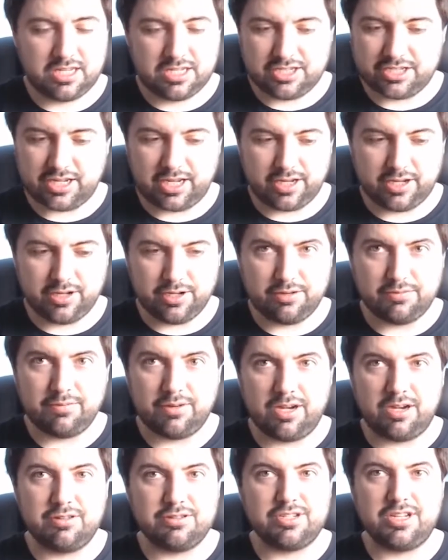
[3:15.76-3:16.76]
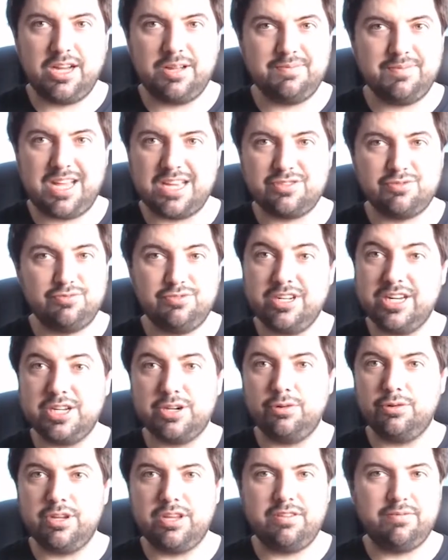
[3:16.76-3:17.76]
So I was like, that's really
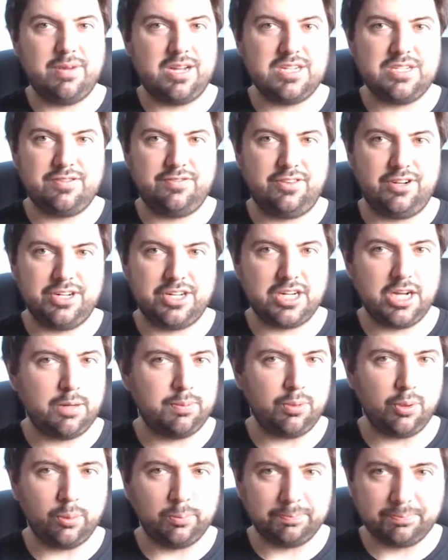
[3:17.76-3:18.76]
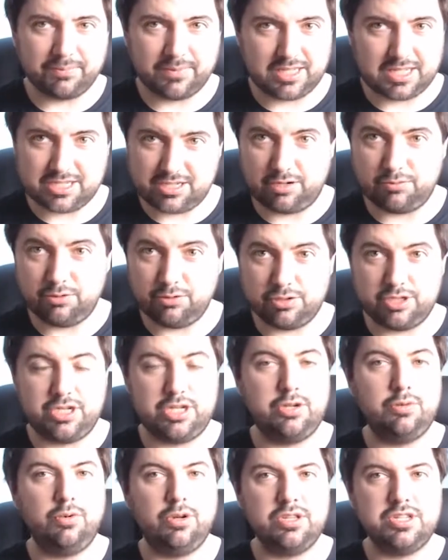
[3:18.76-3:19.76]
cool that you've managed to find a couple. And he's like, well, do
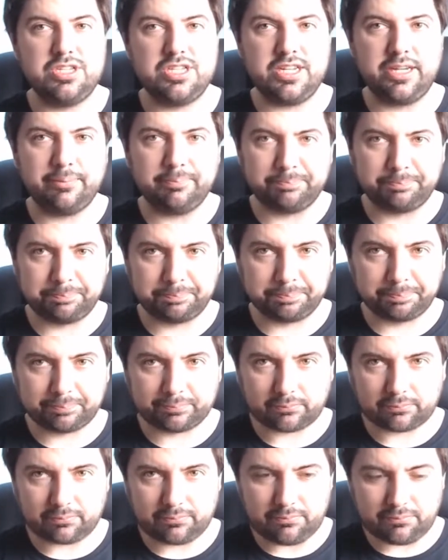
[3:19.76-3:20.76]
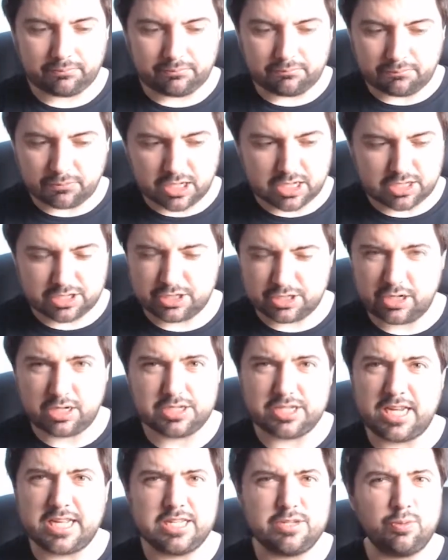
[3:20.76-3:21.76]
you want it? So I
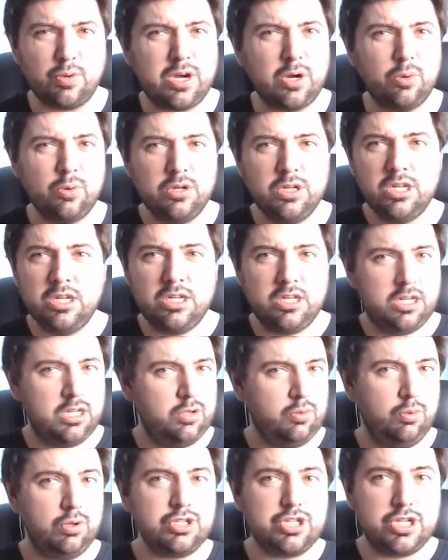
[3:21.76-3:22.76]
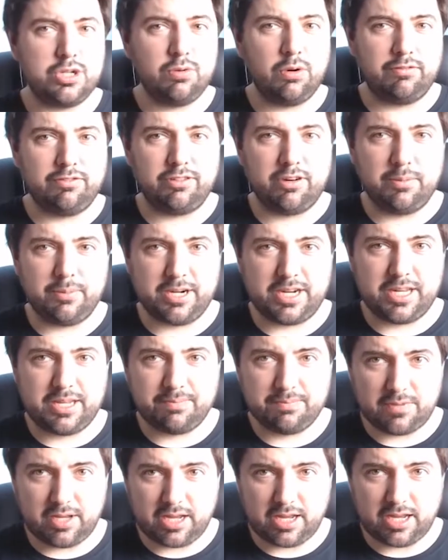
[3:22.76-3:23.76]
said, well, what do you want for it, buddy?
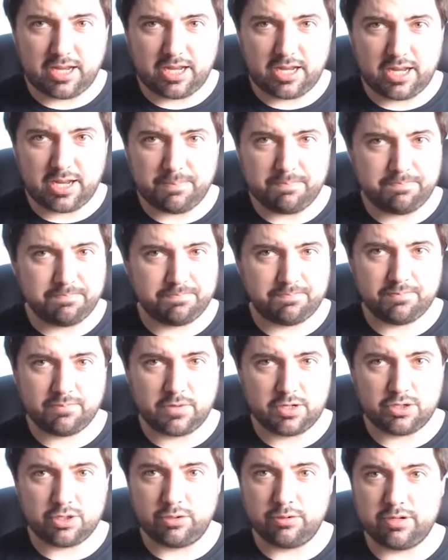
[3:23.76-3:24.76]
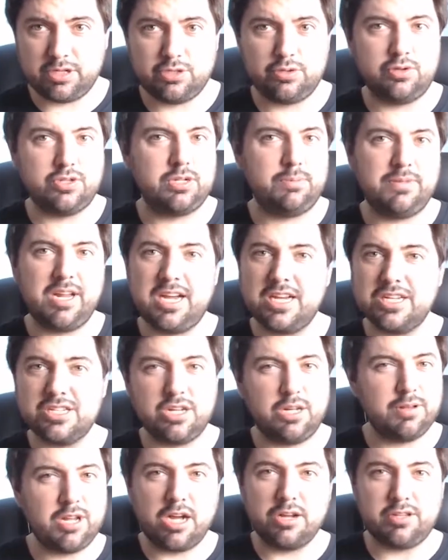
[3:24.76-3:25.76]
I'm sure we can sort something out. He's
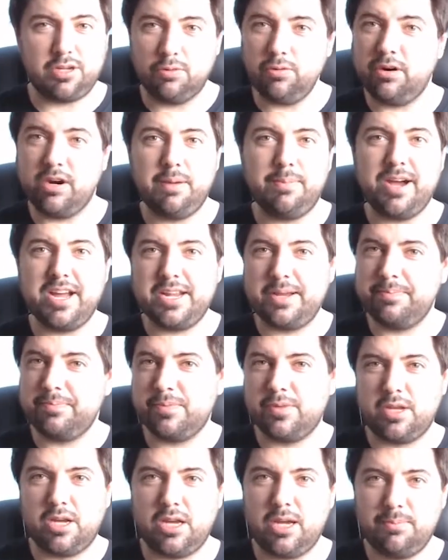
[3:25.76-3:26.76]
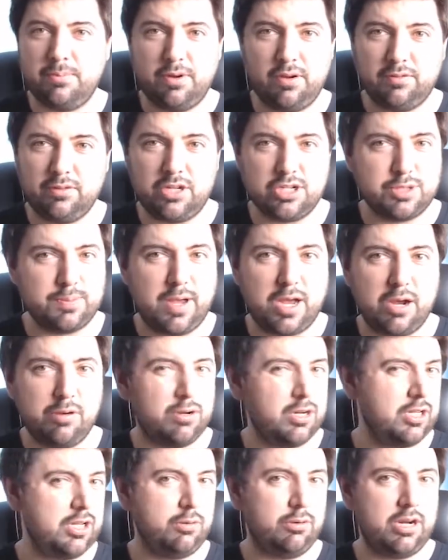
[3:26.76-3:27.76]
like, no, don't worry about it. I've got a spare
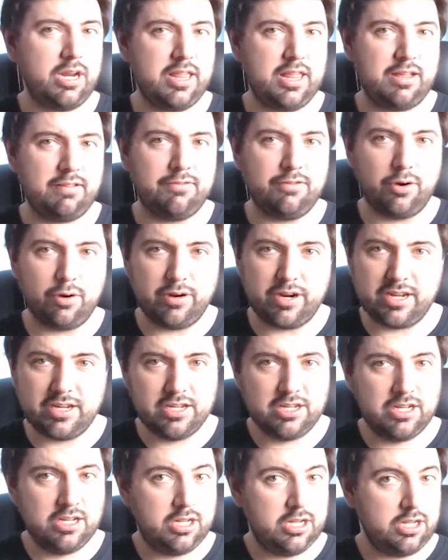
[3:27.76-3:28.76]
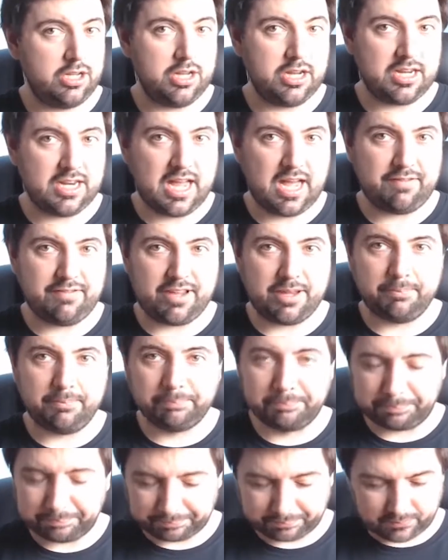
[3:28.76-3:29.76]
one. I don't want anything for it. You can have it.
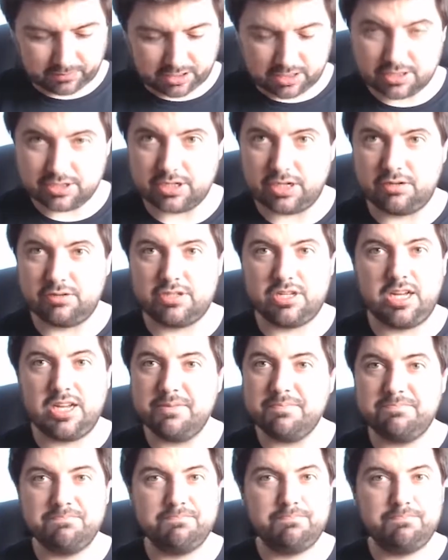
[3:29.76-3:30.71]
So I was like,